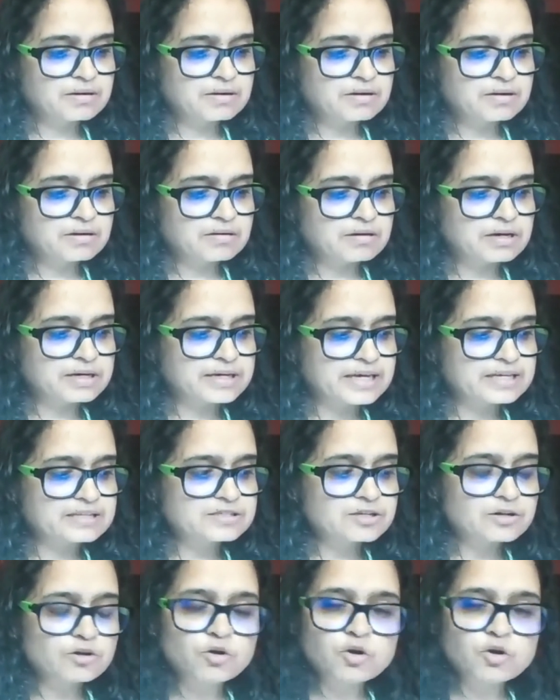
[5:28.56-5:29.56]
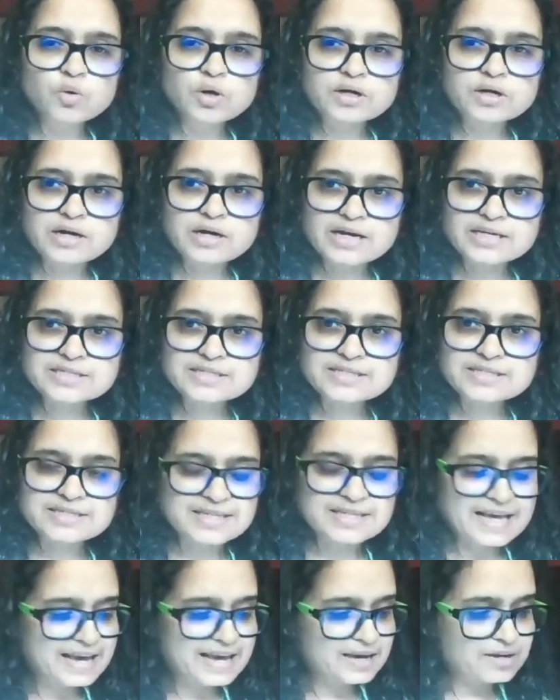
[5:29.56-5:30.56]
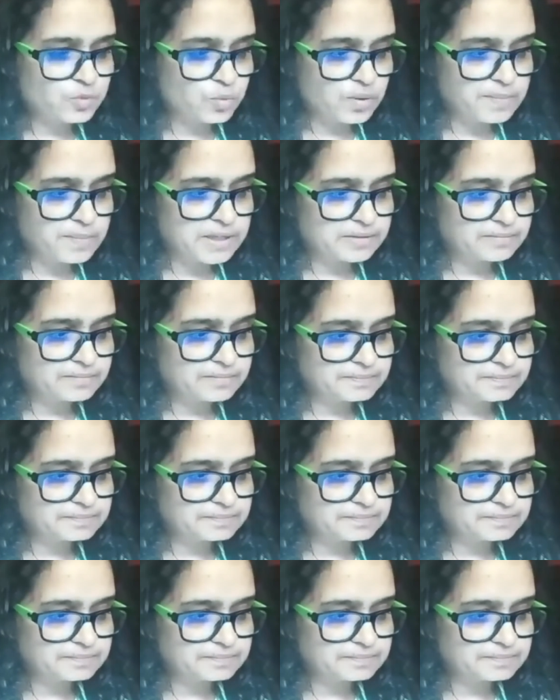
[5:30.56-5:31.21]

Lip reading: against lower castes and women.